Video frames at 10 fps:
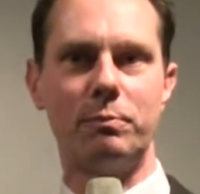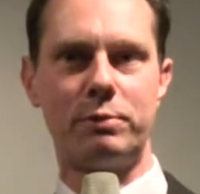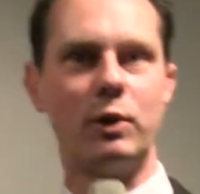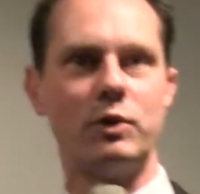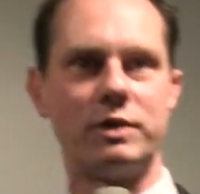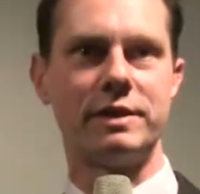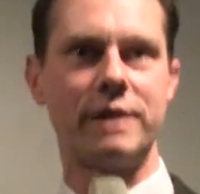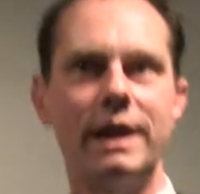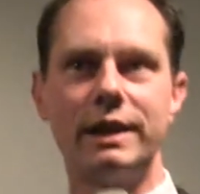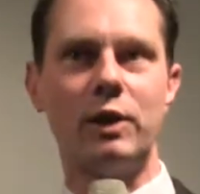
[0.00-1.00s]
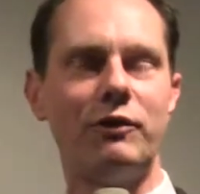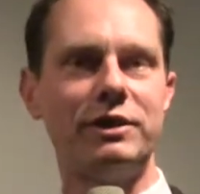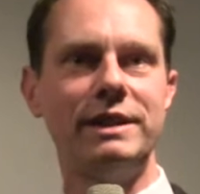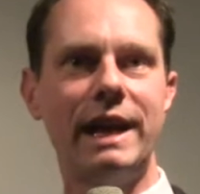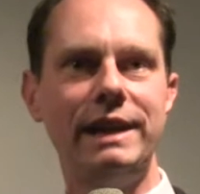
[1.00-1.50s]
process. You know,
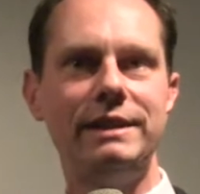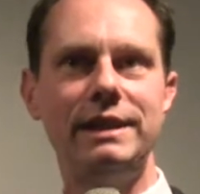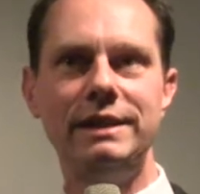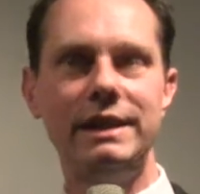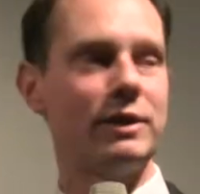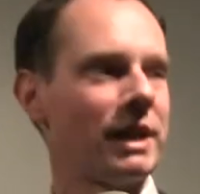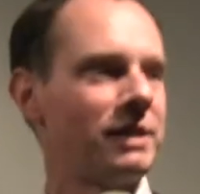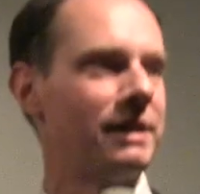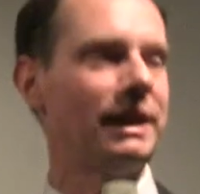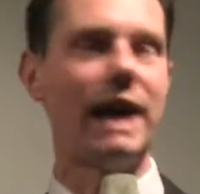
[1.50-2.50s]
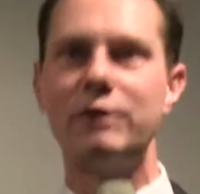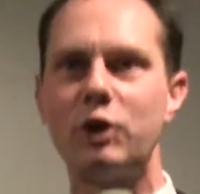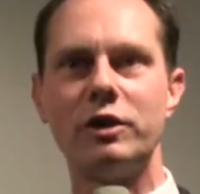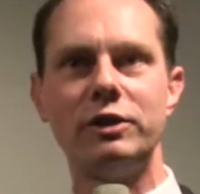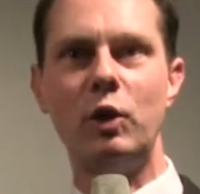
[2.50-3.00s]
after 19 years, I still haven't
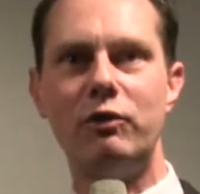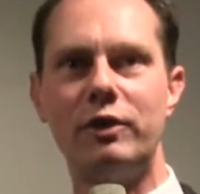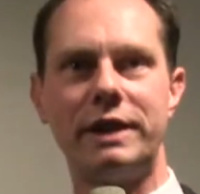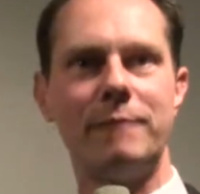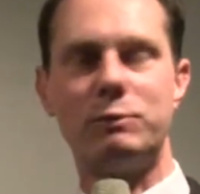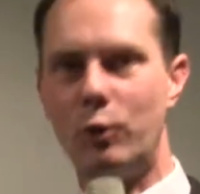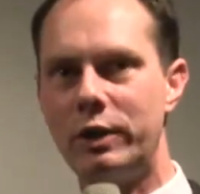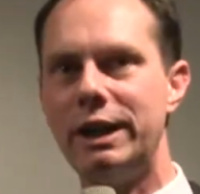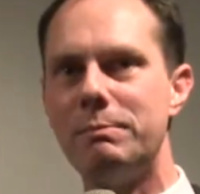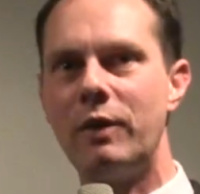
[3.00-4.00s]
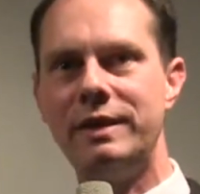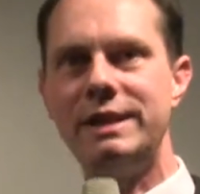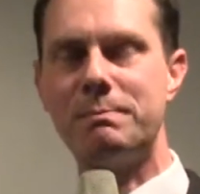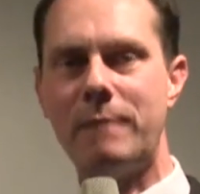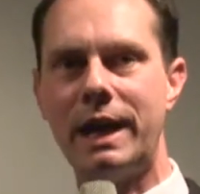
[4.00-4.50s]
gotten over it. I'm talking about
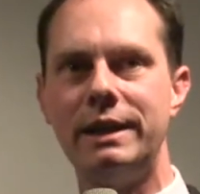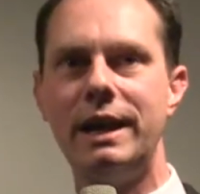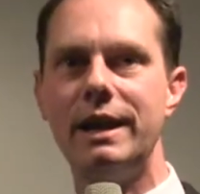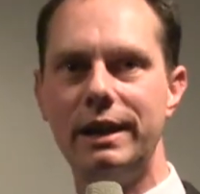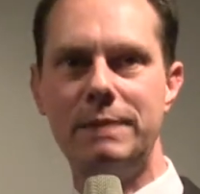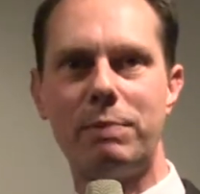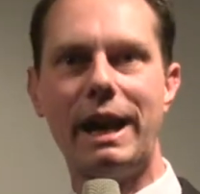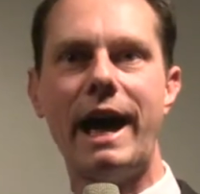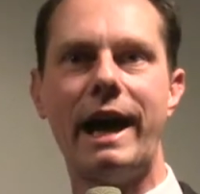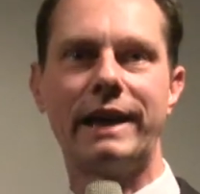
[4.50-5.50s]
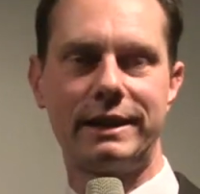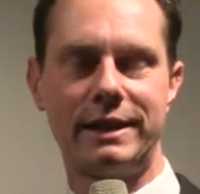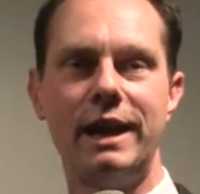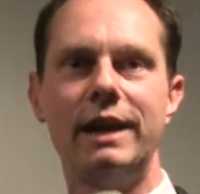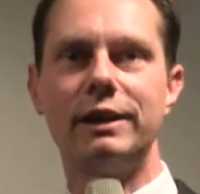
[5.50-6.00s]
these men in
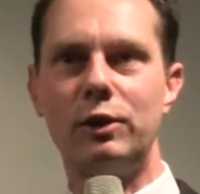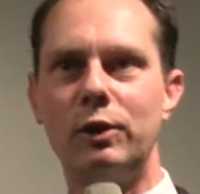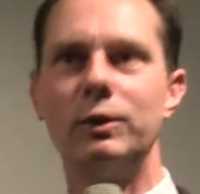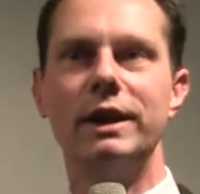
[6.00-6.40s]
black, you know,